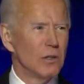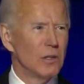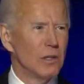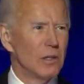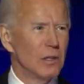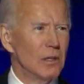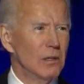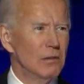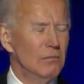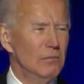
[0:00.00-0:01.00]

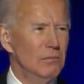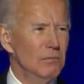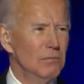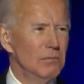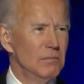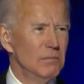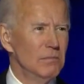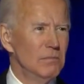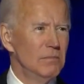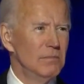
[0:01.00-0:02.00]

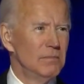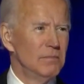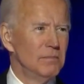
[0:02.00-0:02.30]
(silence)